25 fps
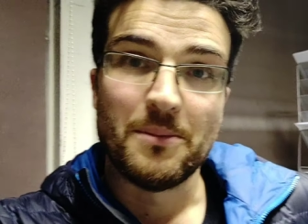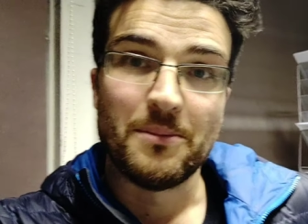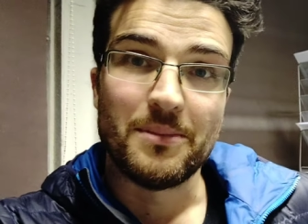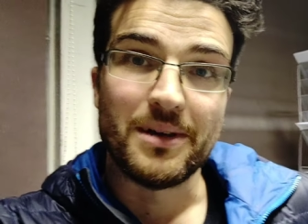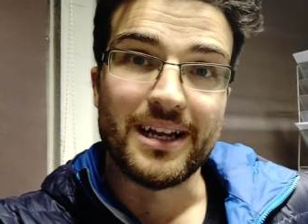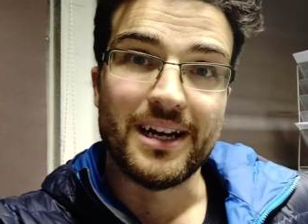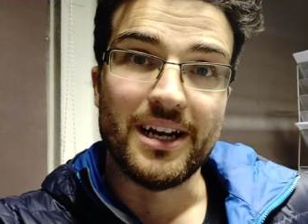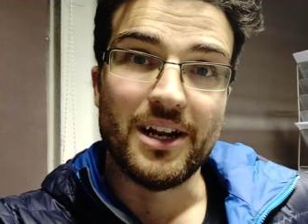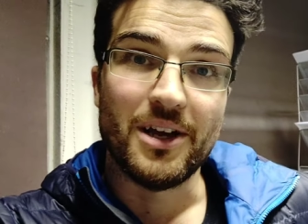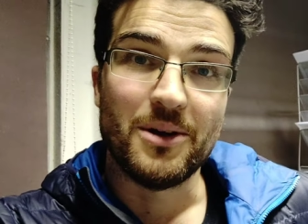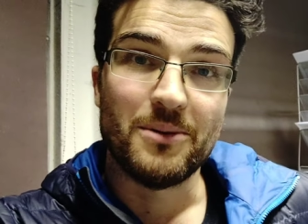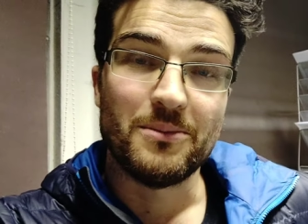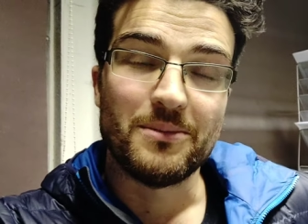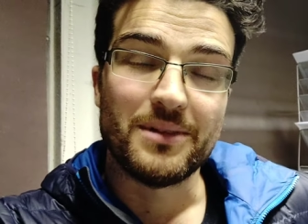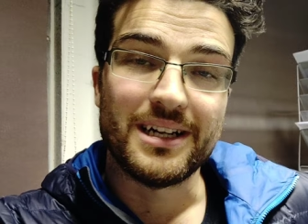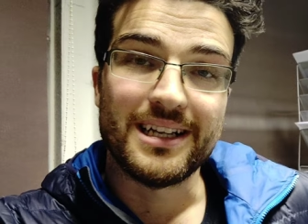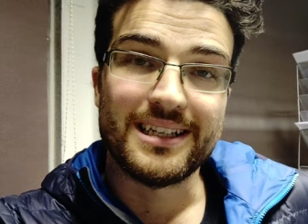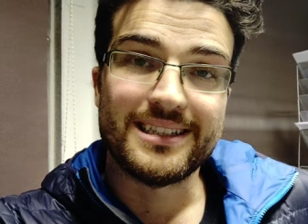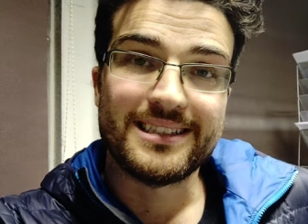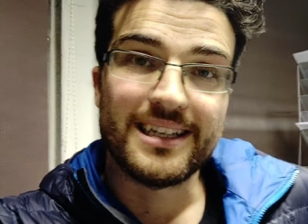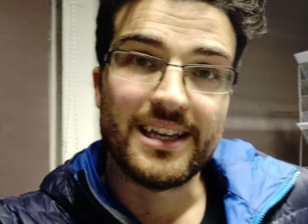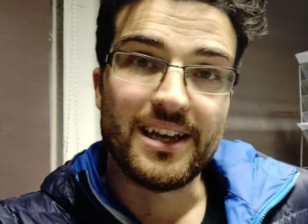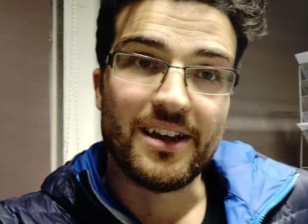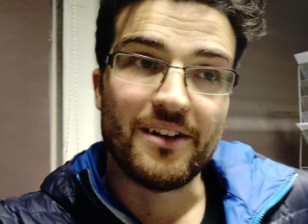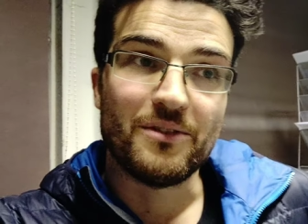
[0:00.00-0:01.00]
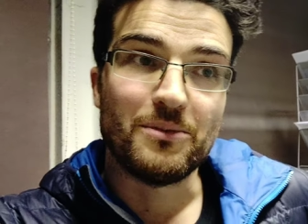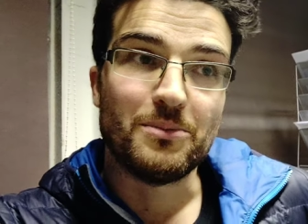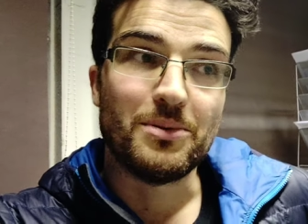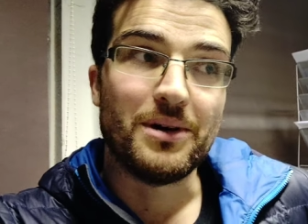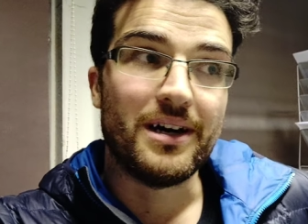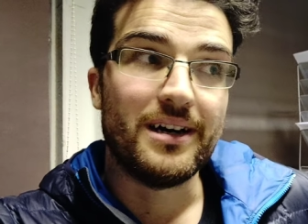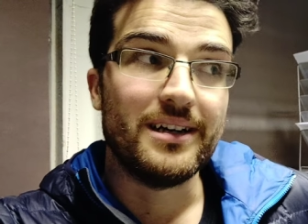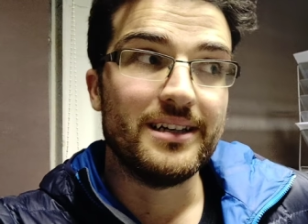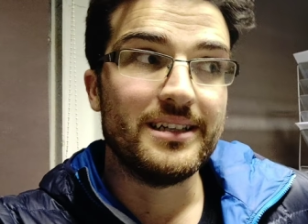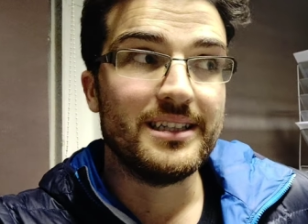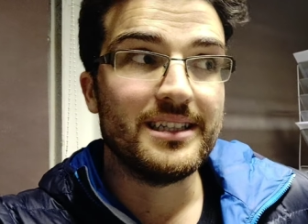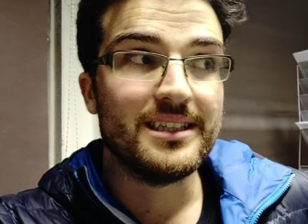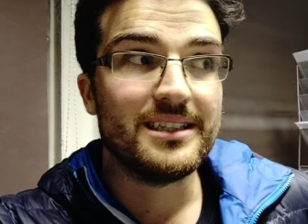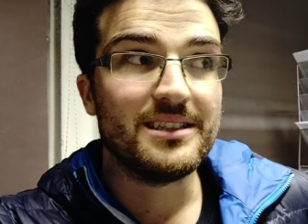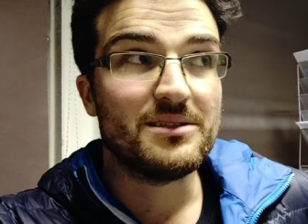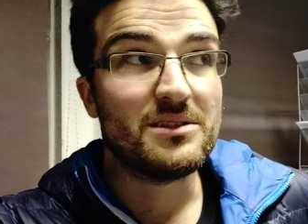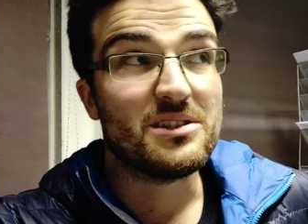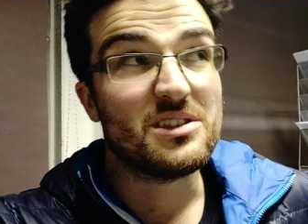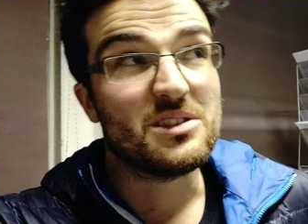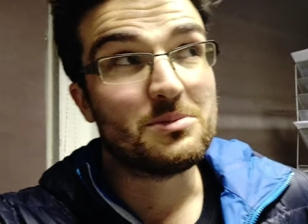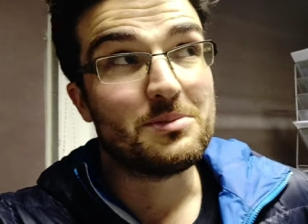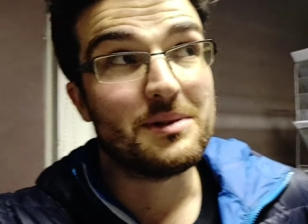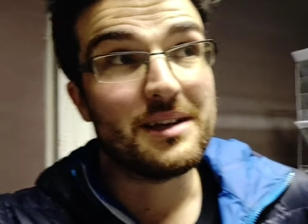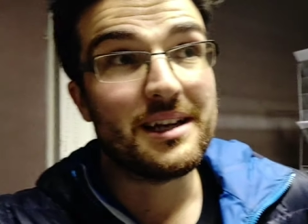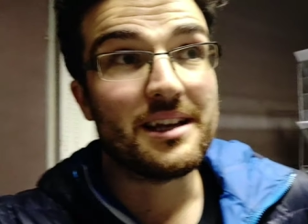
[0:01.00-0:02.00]
be alone, but let's say you have a partner and you're
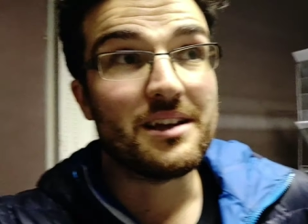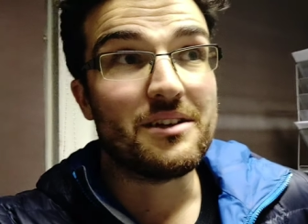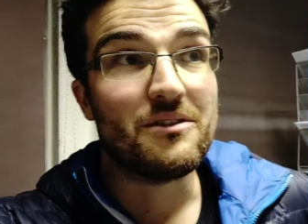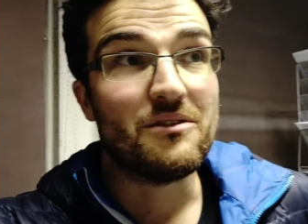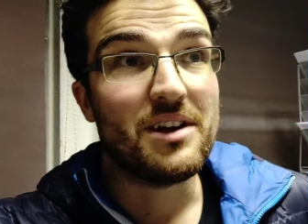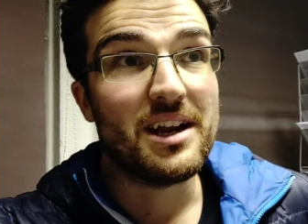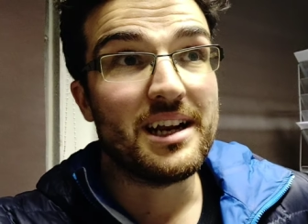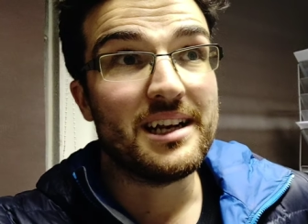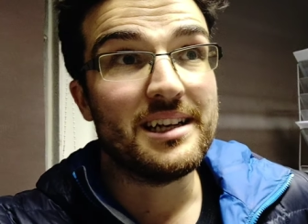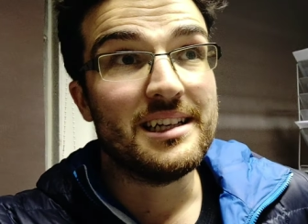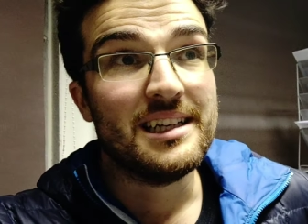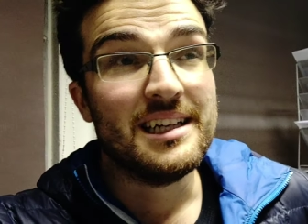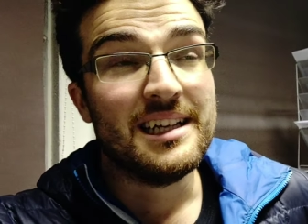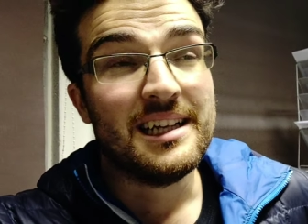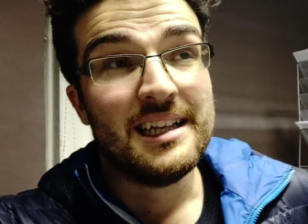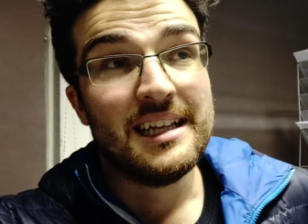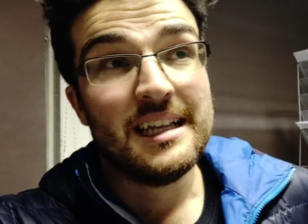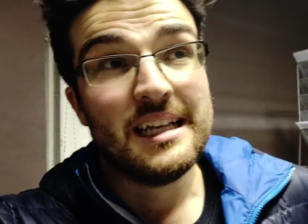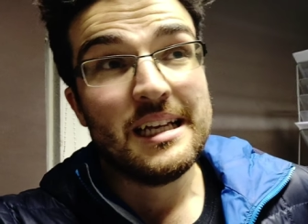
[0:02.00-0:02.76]
splitting rent,